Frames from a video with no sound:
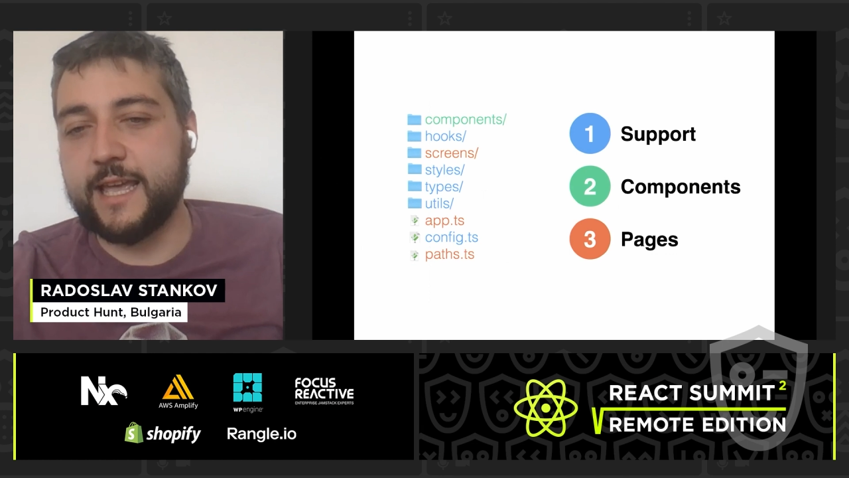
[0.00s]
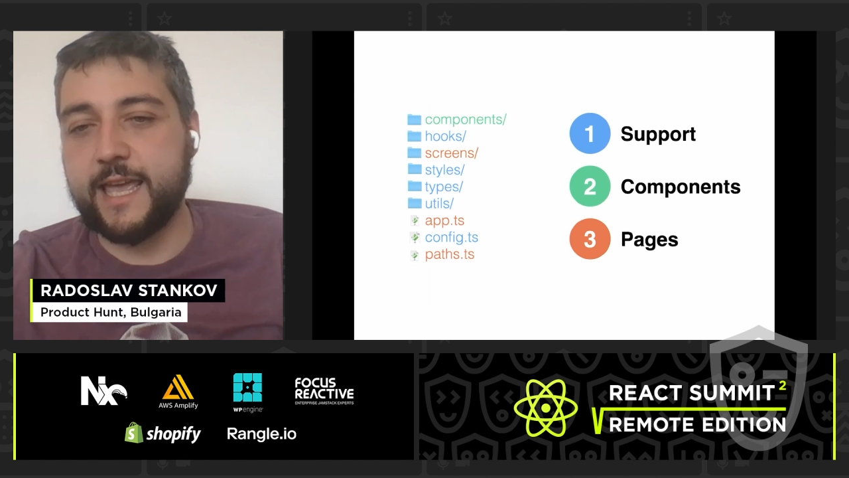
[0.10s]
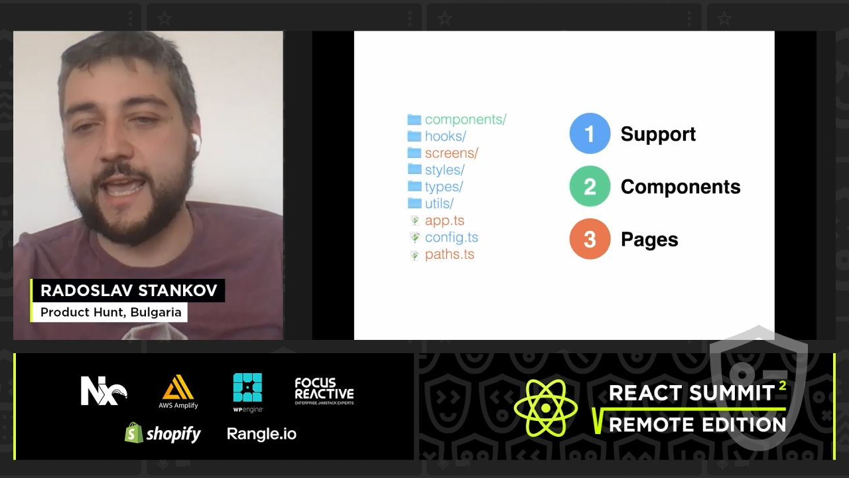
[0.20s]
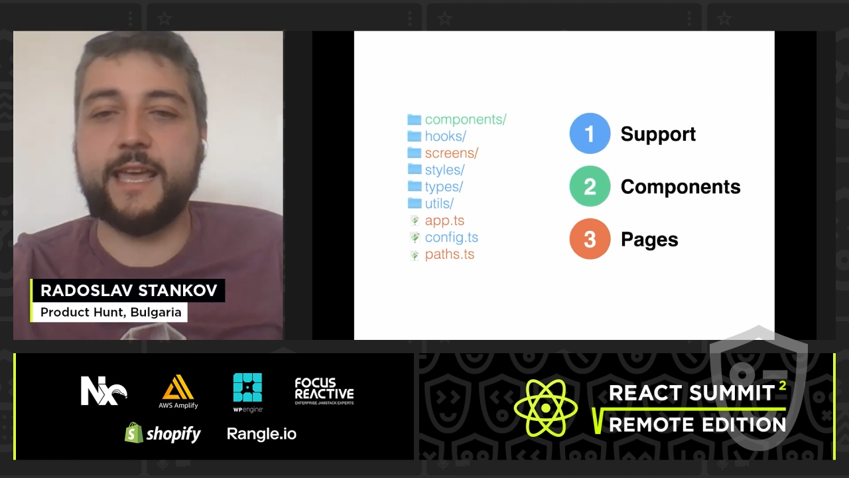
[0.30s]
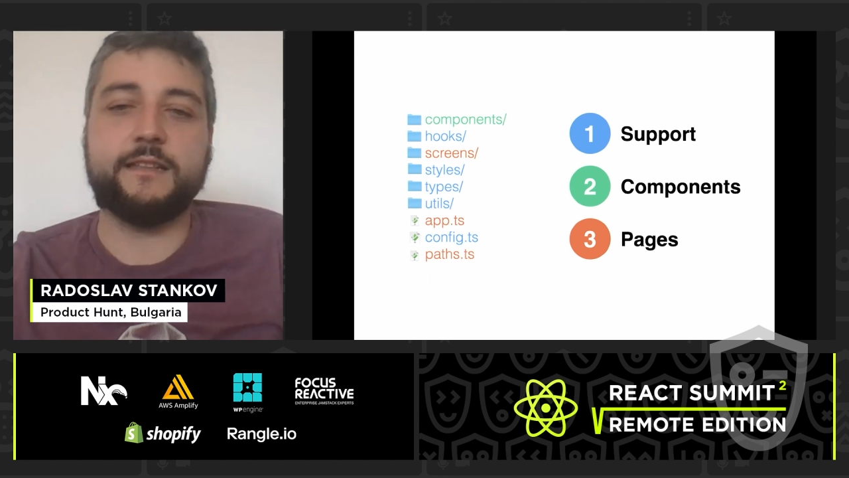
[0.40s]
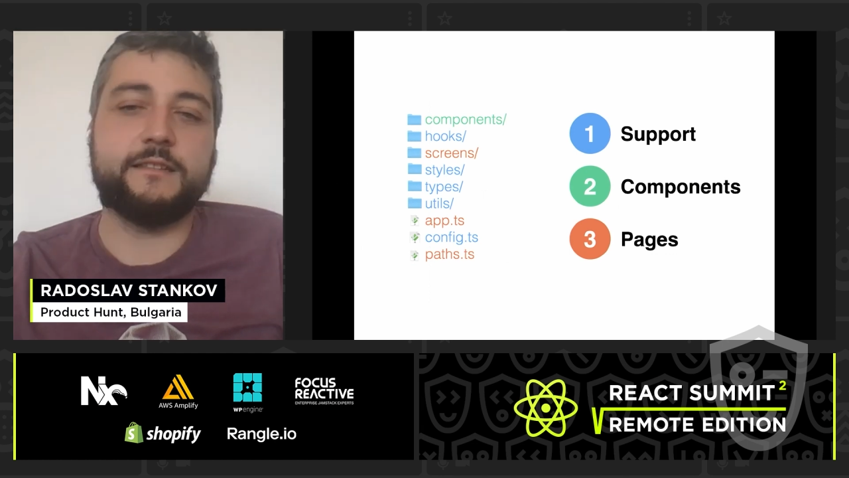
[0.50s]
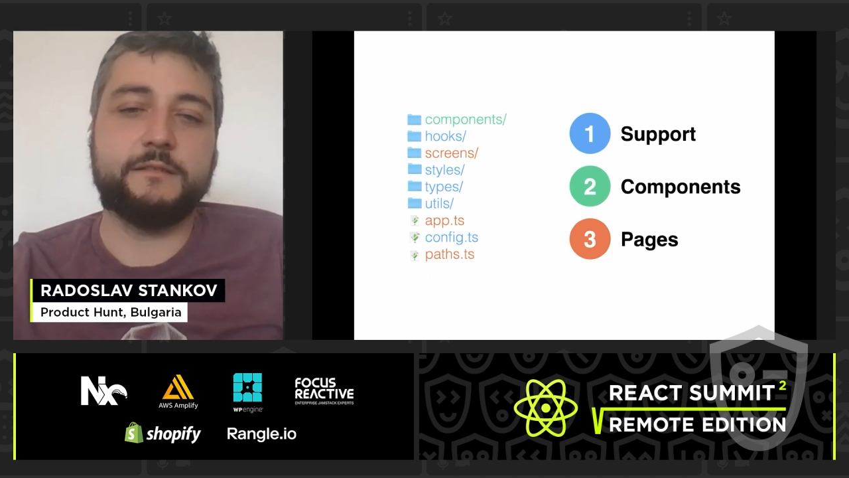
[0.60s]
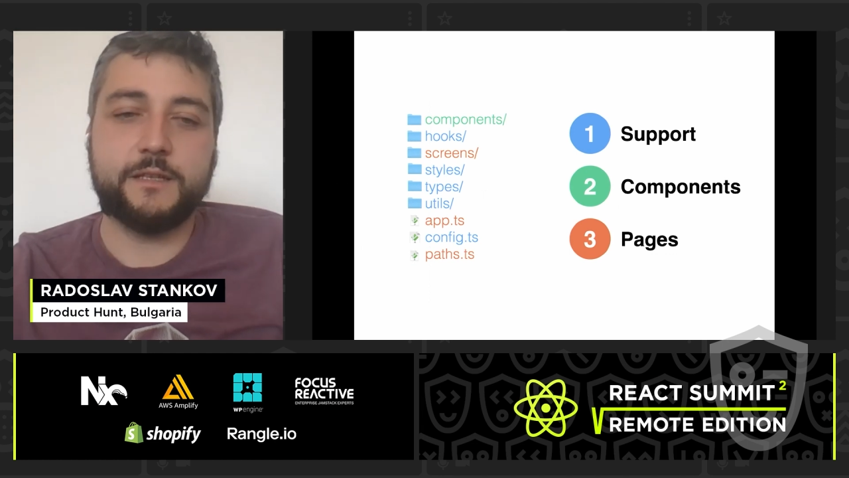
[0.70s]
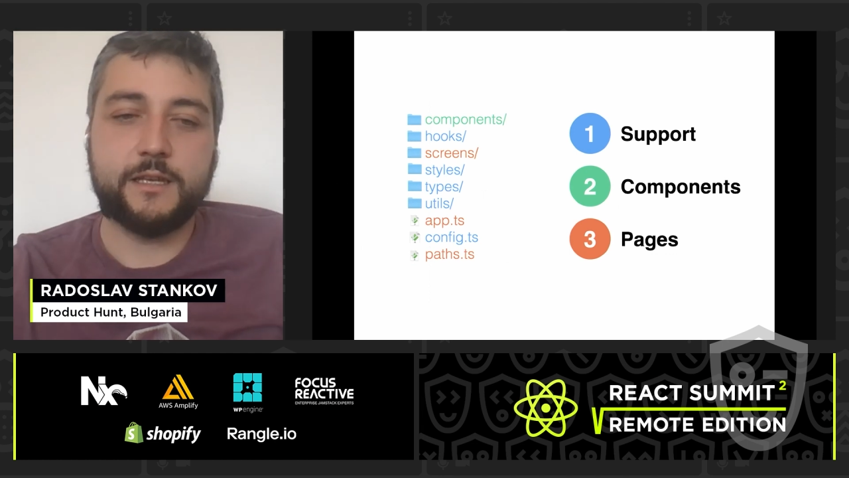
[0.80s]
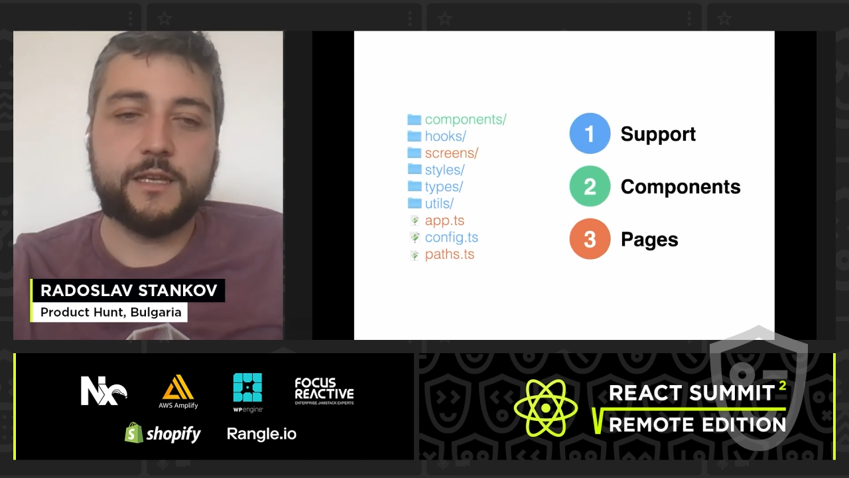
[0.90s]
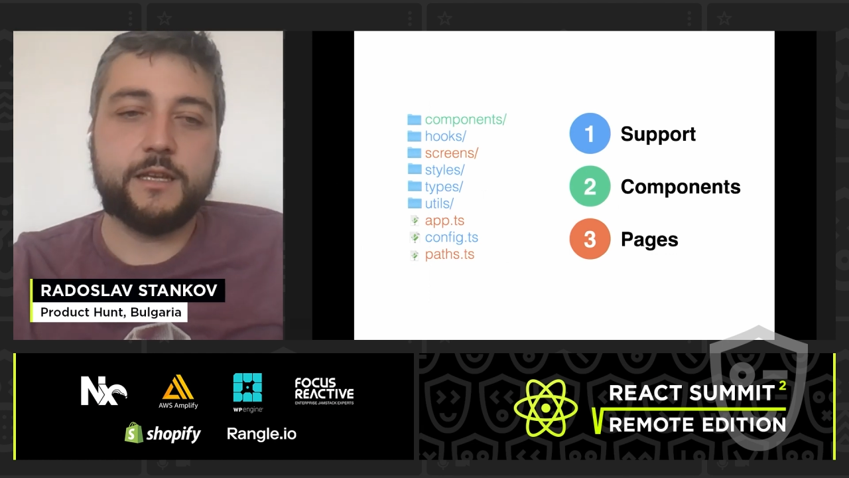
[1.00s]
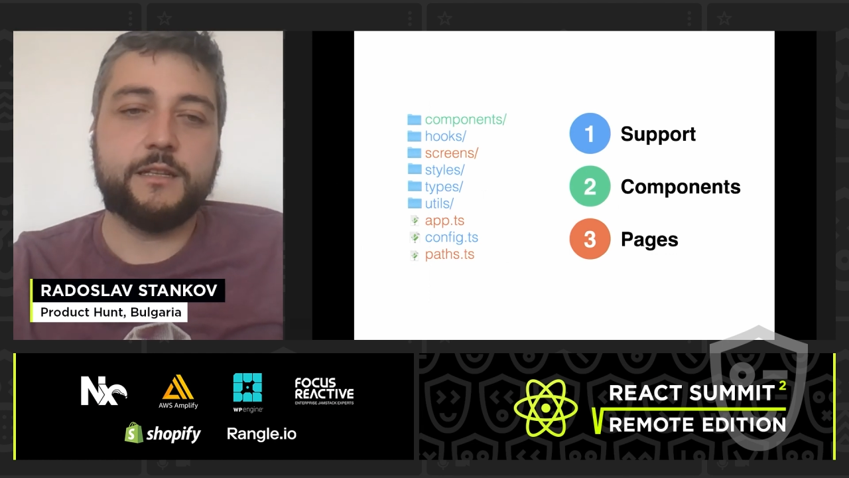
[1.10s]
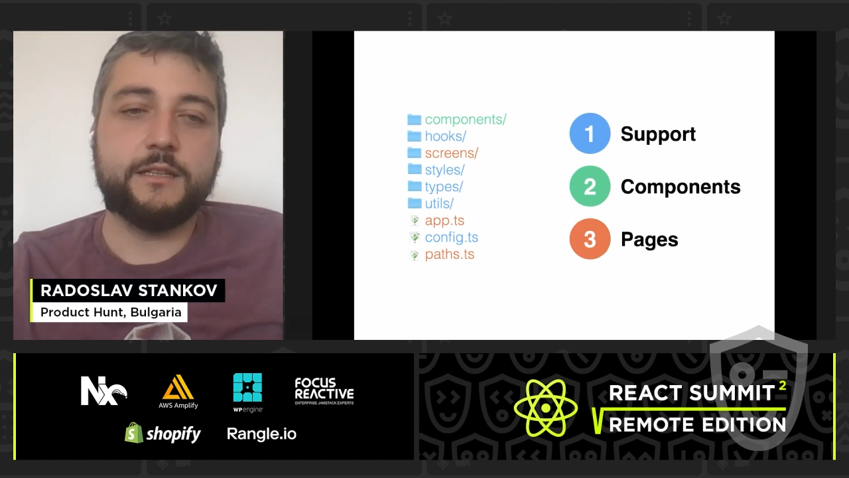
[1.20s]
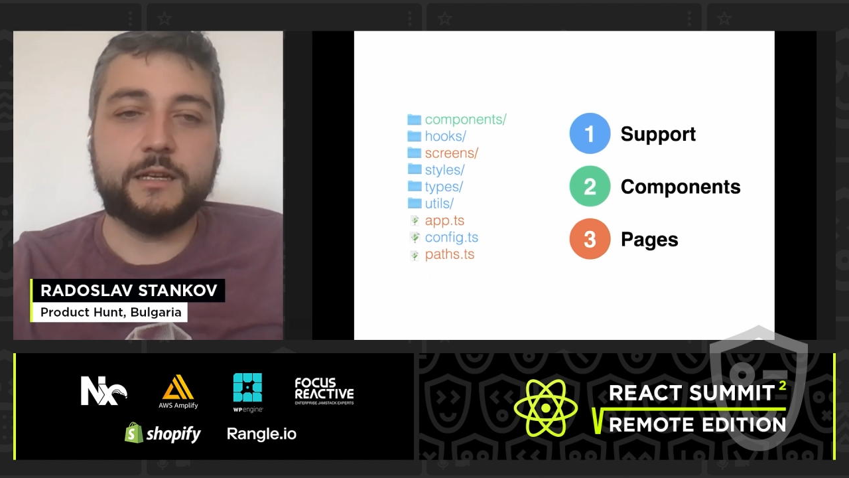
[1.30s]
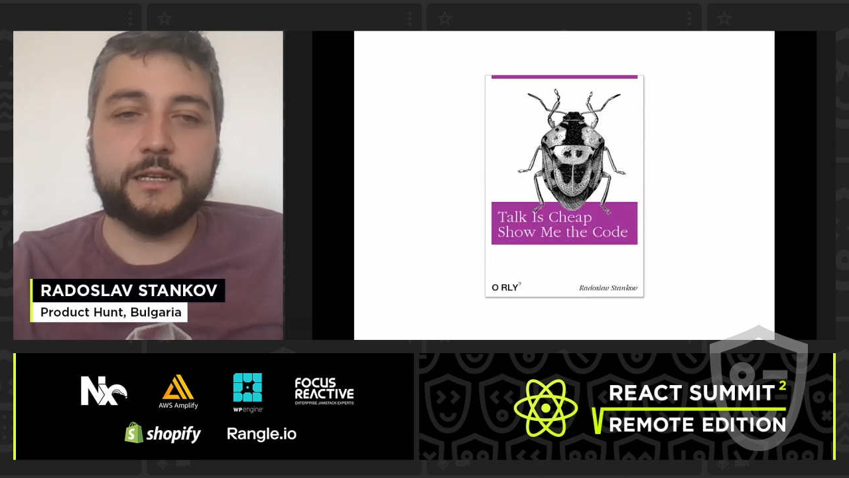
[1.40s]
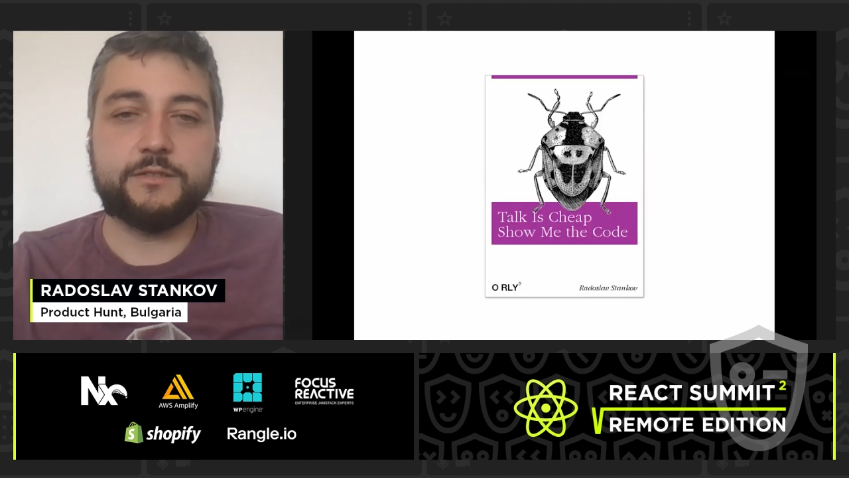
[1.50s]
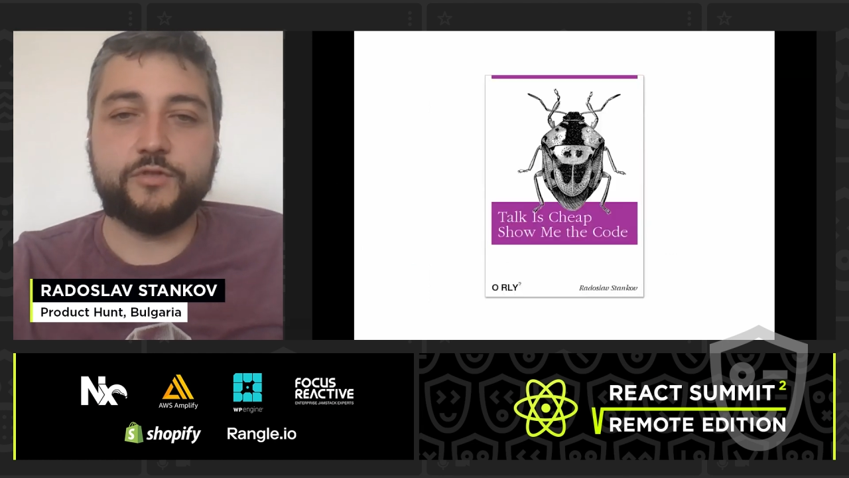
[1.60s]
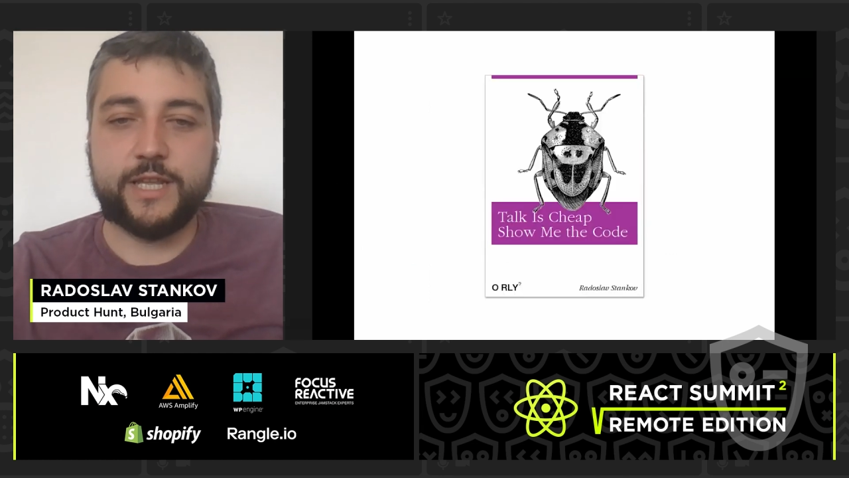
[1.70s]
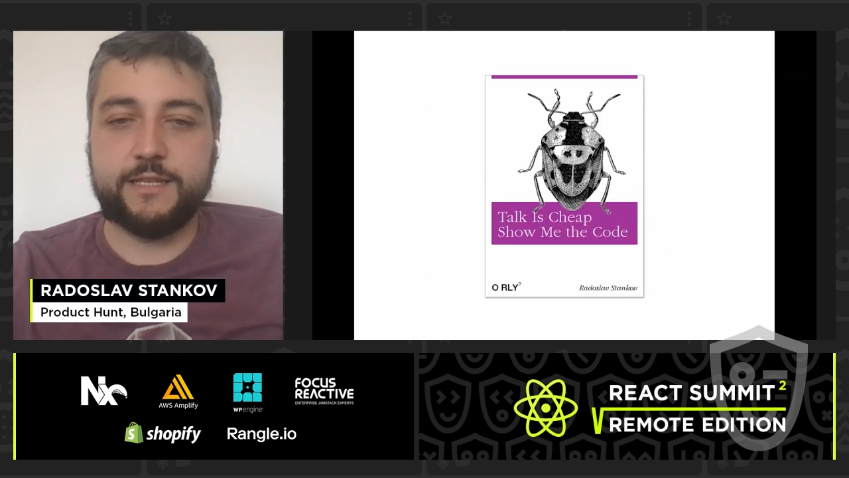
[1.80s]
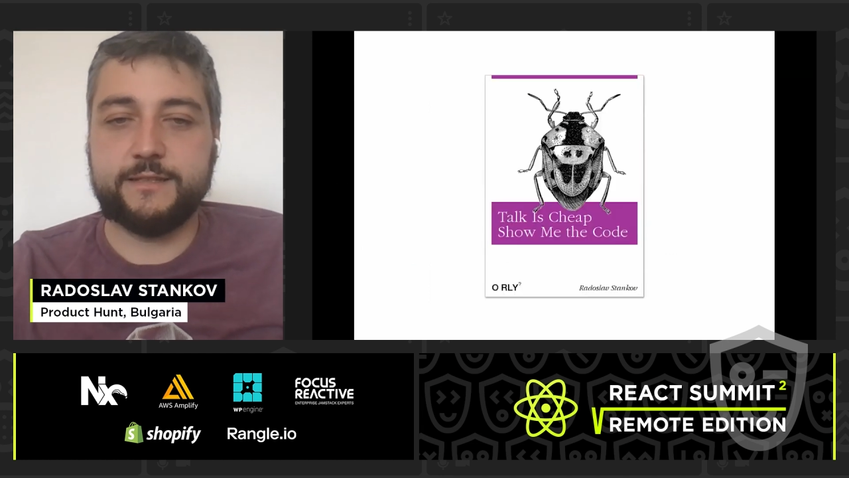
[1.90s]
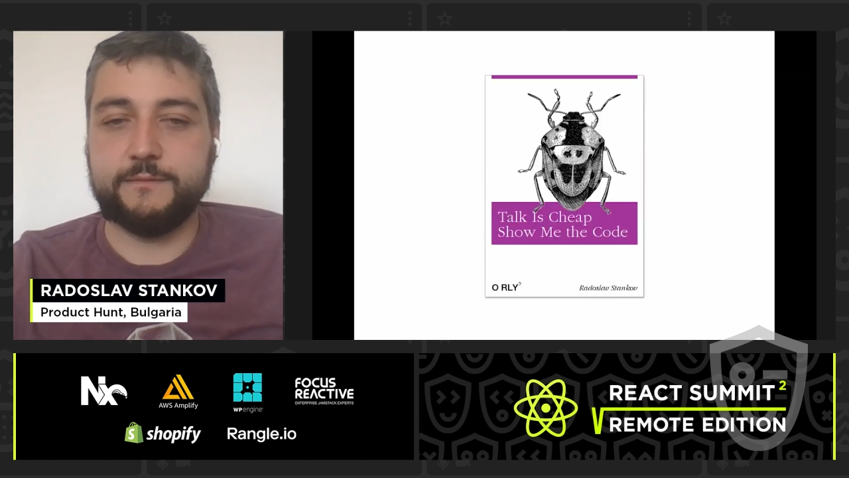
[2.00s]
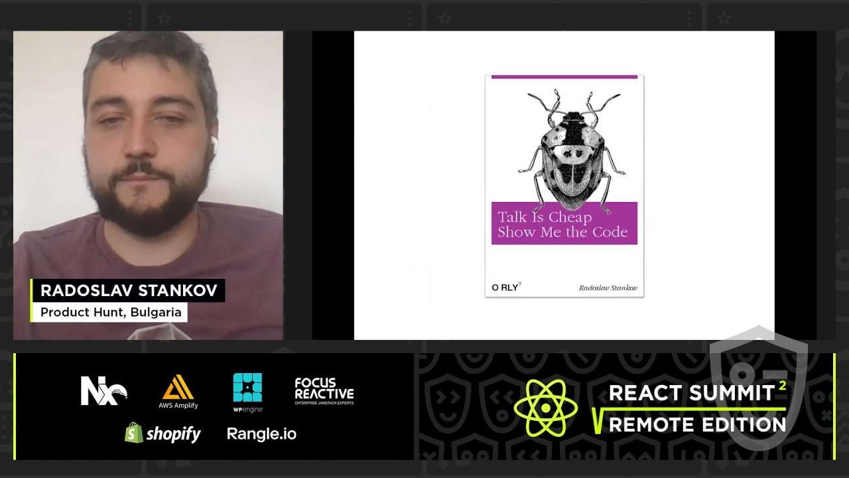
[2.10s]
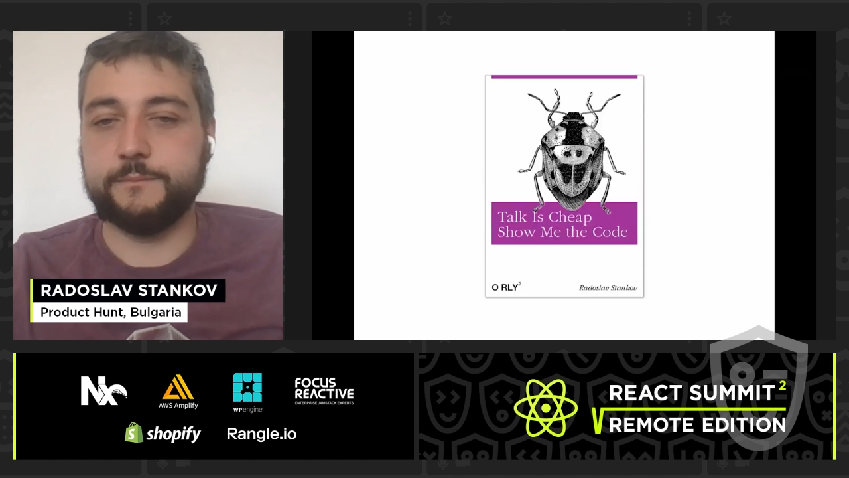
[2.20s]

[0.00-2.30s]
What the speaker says: and the screens.